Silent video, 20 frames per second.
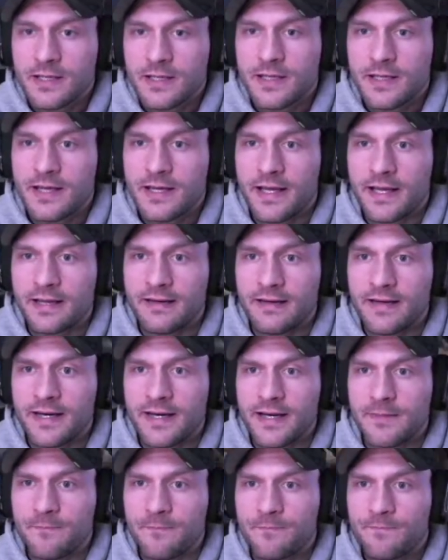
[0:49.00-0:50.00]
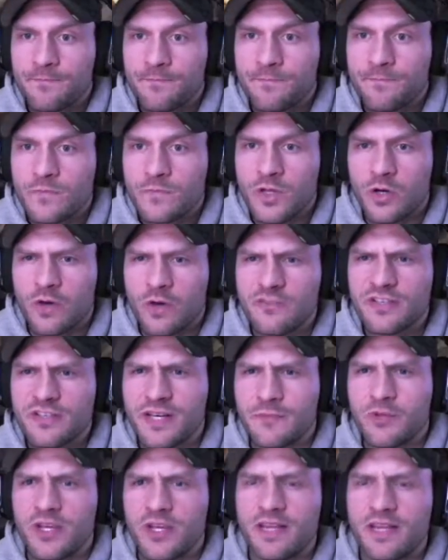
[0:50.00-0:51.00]
And every
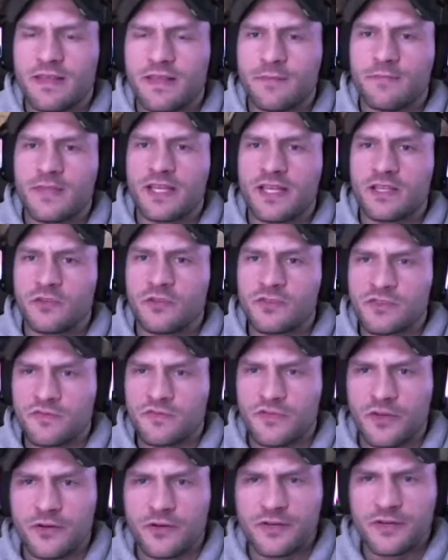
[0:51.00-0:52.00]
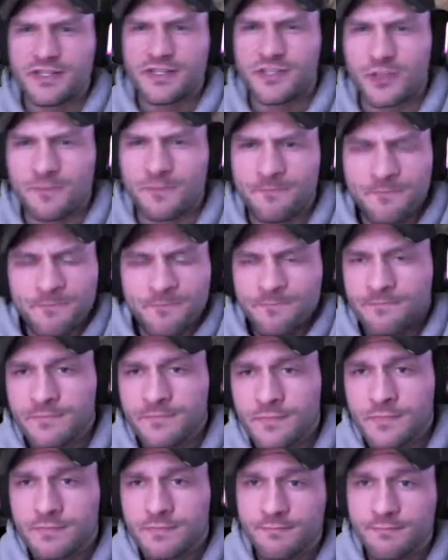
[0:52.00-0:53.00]
time you hit them, they lose a fury. So,
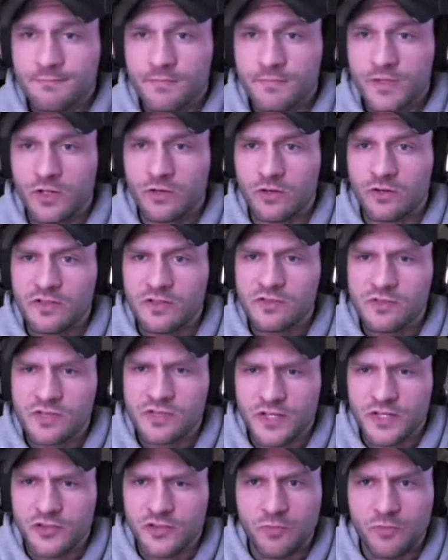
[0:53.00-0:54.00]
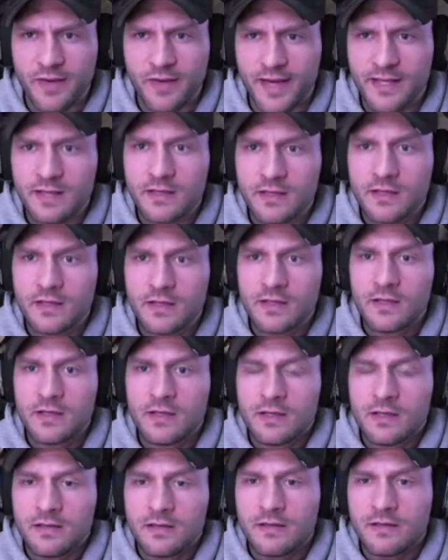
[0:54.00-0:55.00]
this one's not too bad.
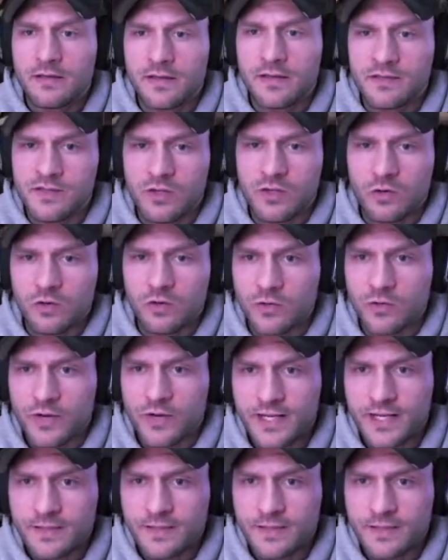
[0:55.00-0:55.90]
Things are going great.